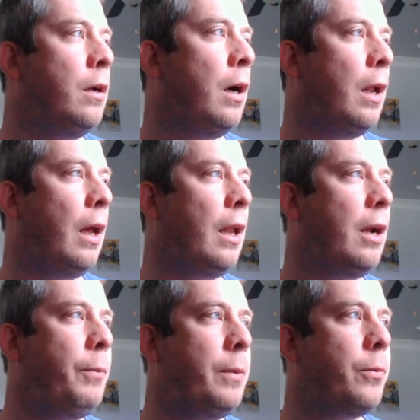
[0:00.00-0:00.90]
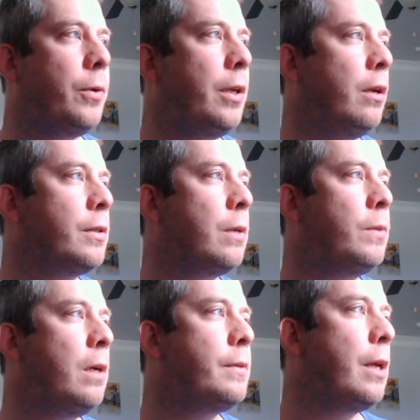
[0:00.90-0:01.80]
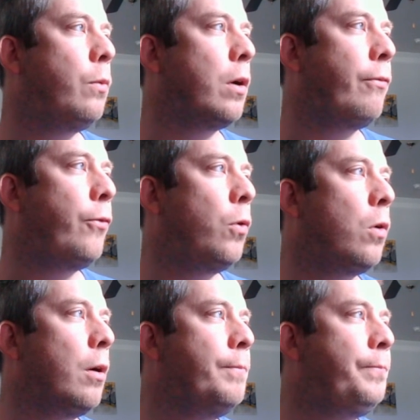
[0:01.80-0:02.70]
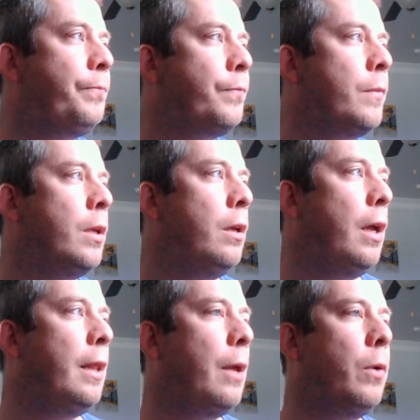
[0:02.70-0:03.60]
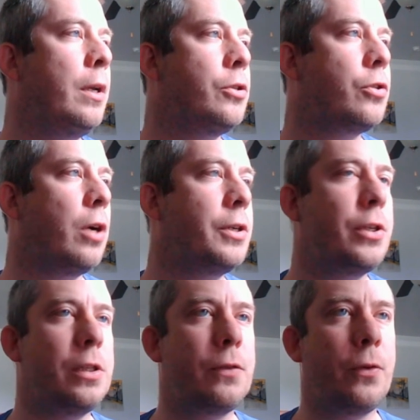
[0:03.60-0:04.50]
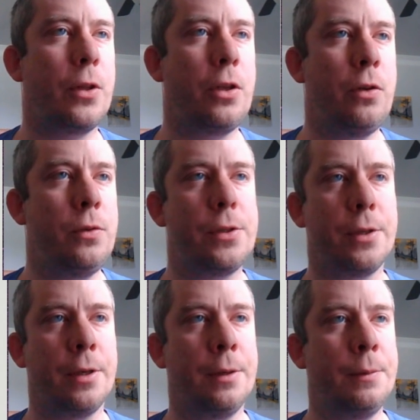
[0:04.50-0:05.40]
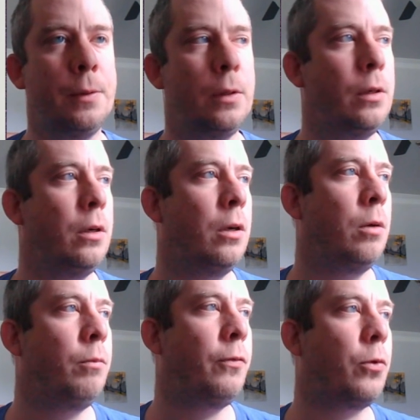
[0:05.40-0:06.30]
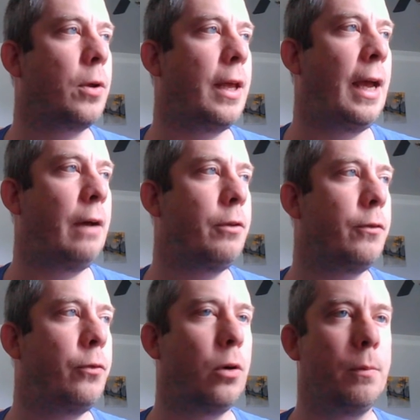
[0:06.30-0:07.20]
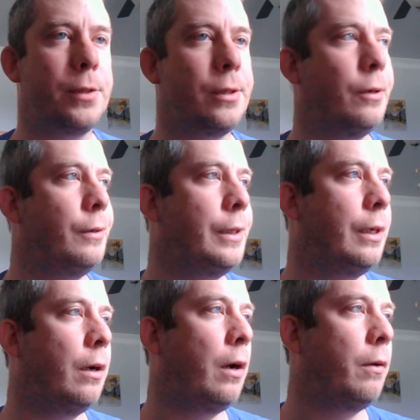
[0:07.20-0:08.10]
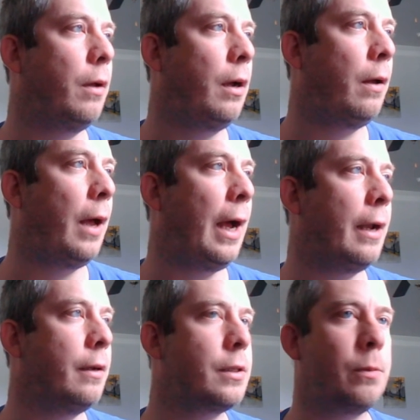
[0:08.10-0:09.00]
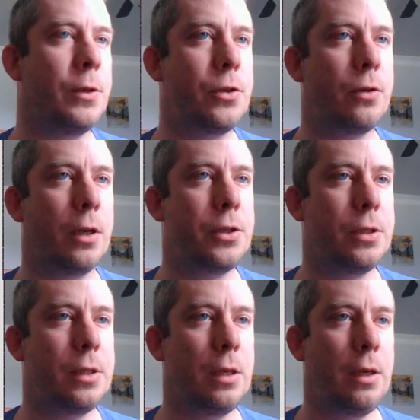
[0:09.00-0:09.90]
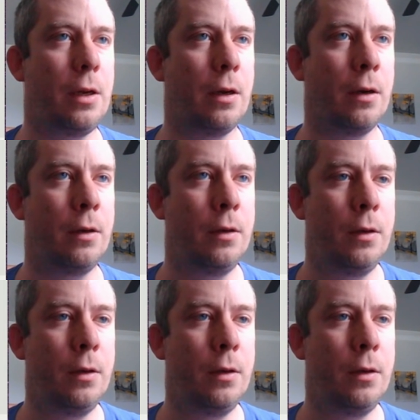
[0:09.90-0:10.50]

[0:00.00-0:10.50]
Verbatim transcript: A, a lot of people, you know, sometimes they want a form and they want instructions for the user before they have their form. So, you know, I'll, I'll add some instructions in here.